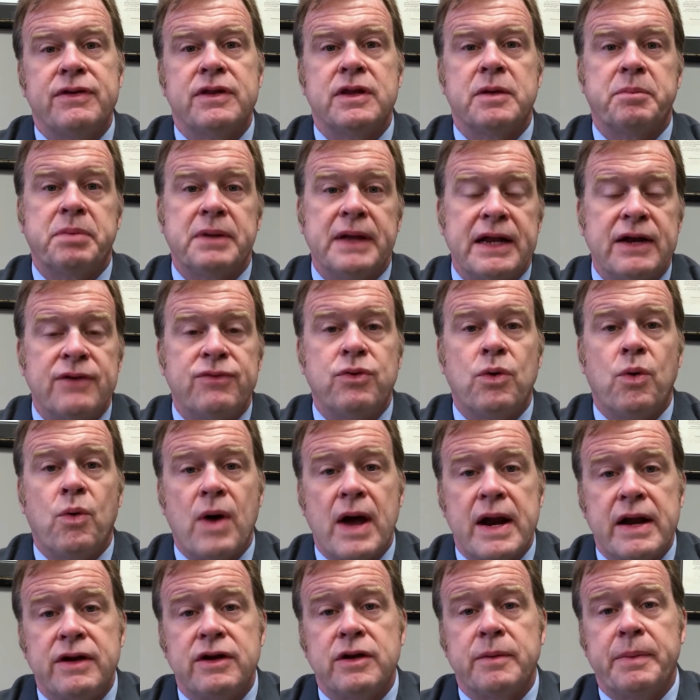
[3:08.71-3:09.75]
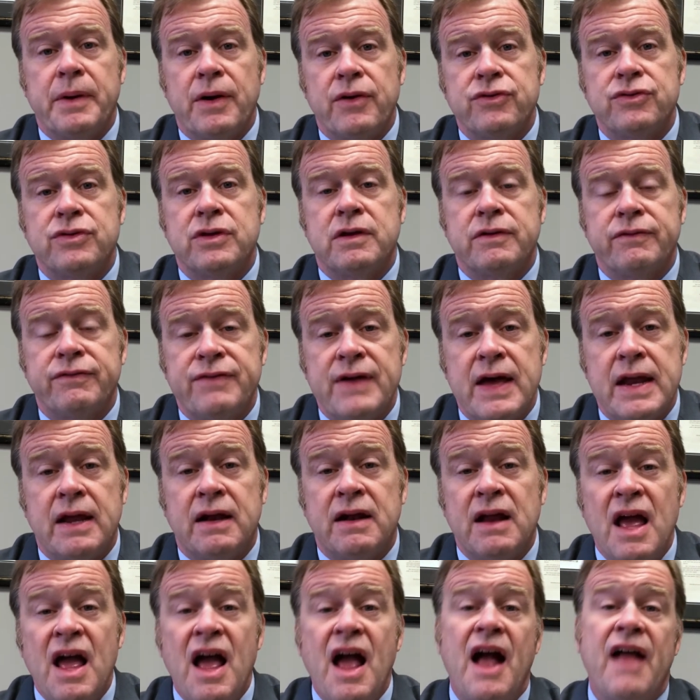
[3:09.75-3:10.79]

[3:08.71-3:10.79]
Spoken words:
and the plaintiff will want to depose the defendant.